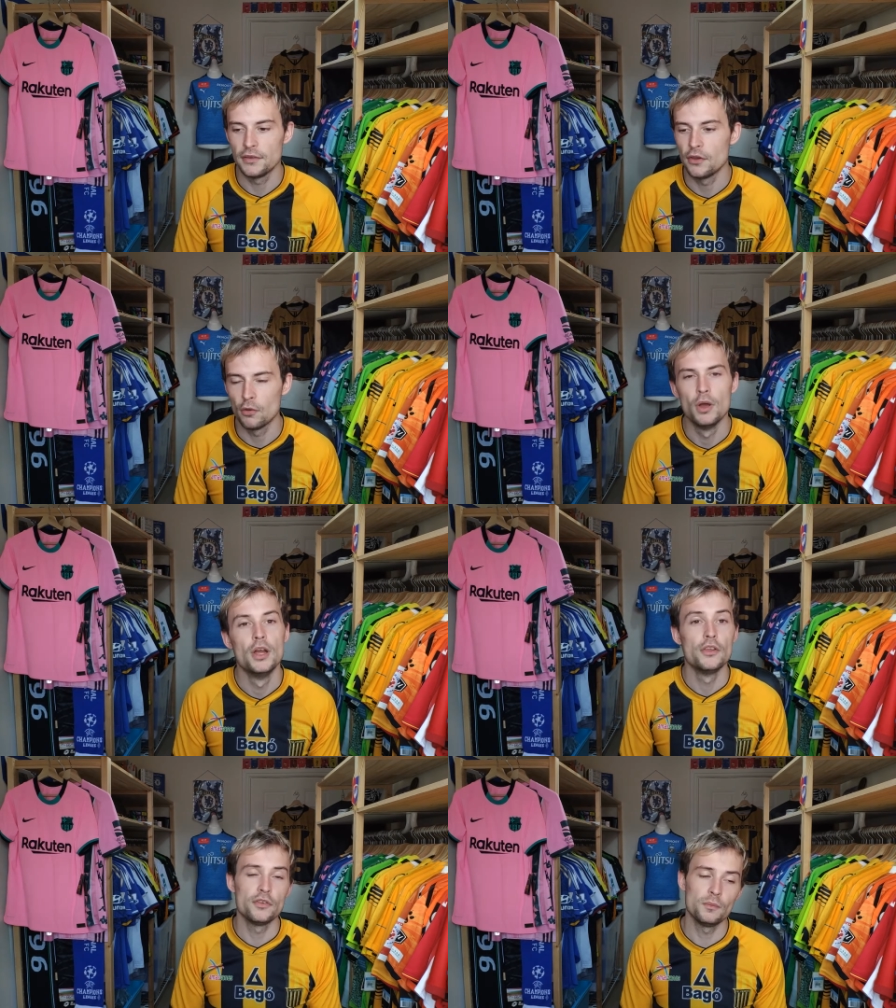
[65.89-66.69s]
so
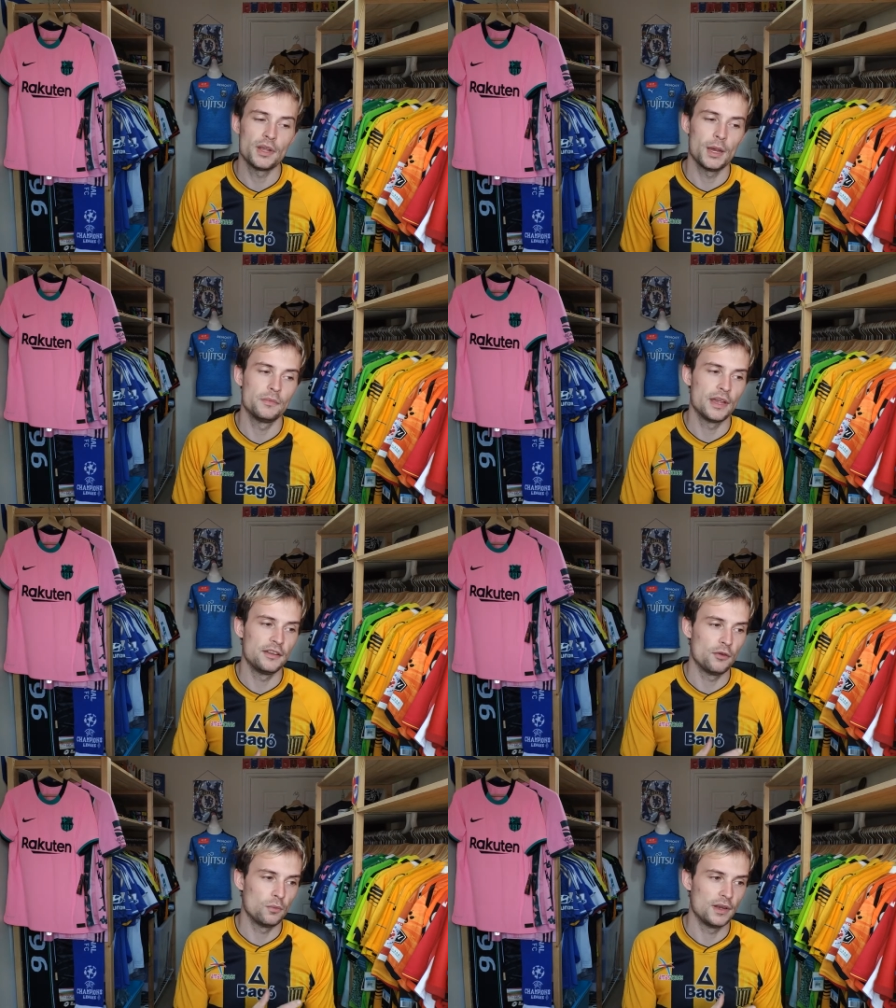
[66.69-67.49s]
sometimes I
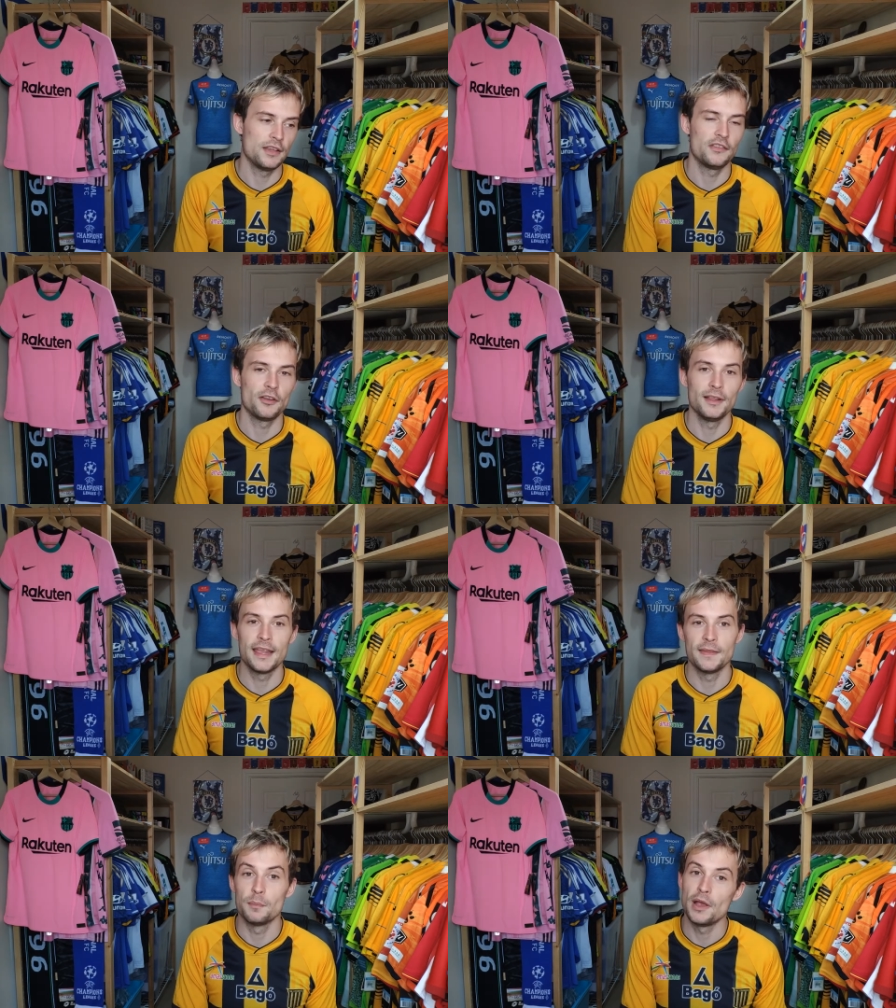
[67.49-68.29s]
don't necessarily
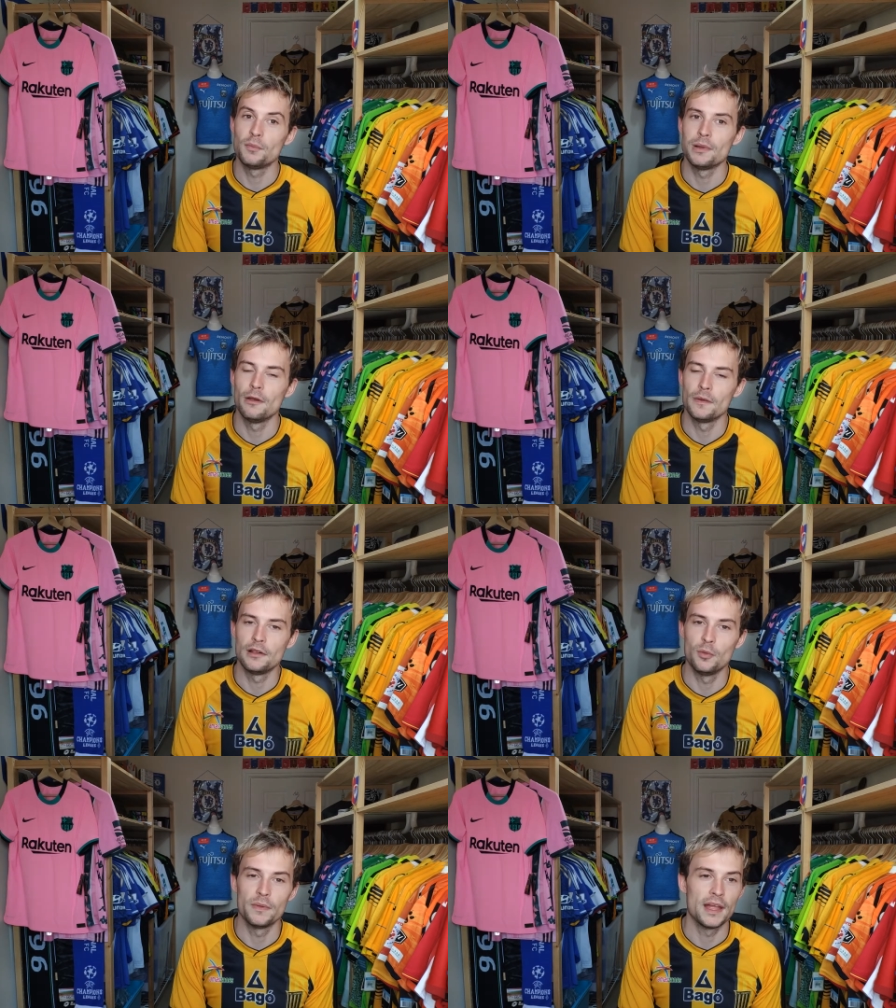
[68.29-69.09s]
get the best player at the
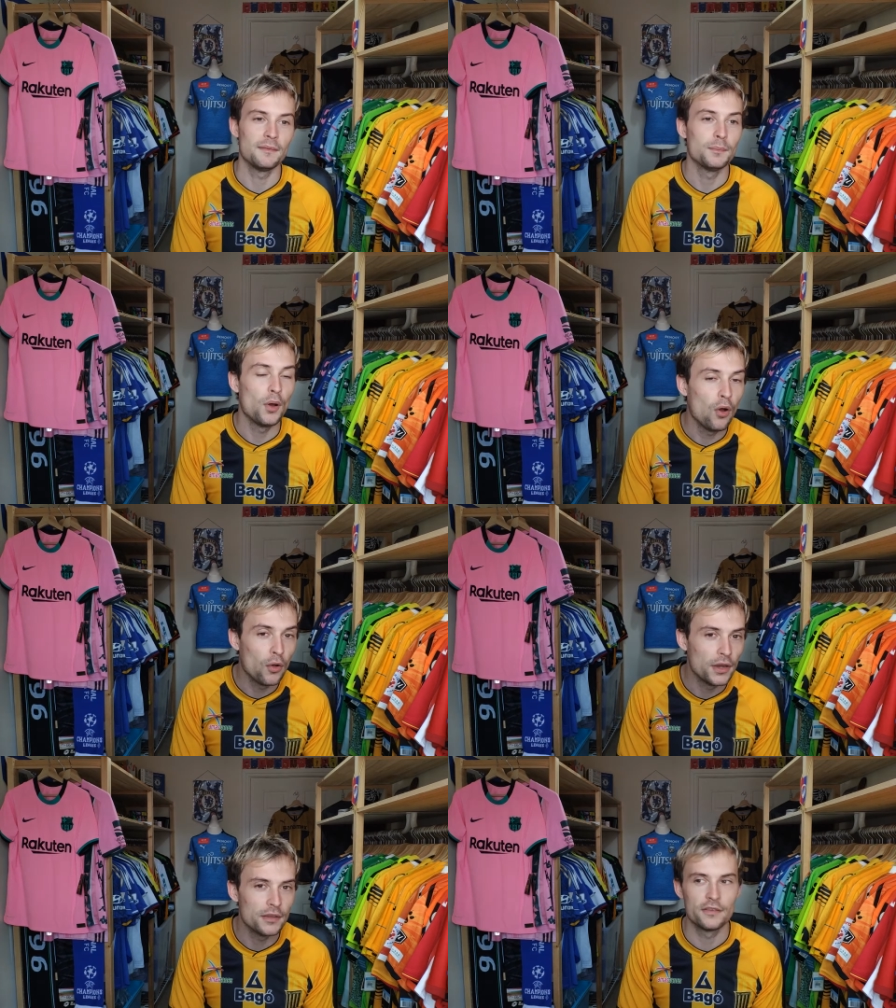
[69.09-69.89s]
club at that
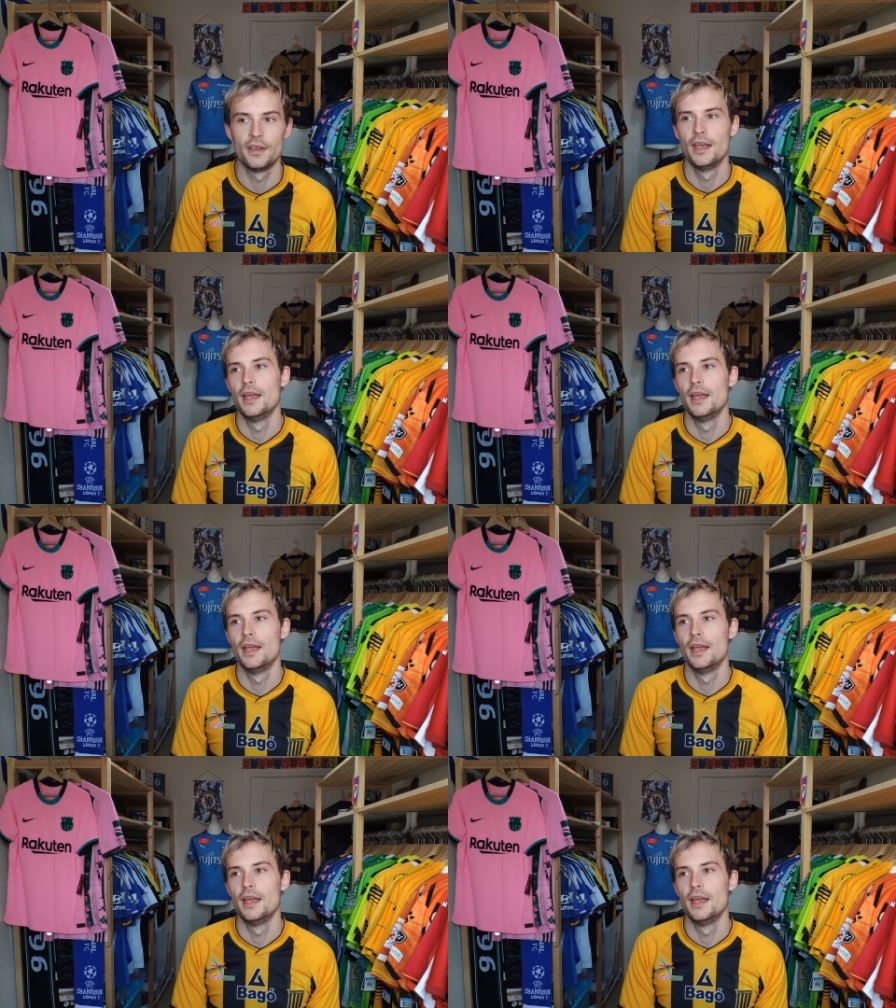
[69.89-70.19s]
point,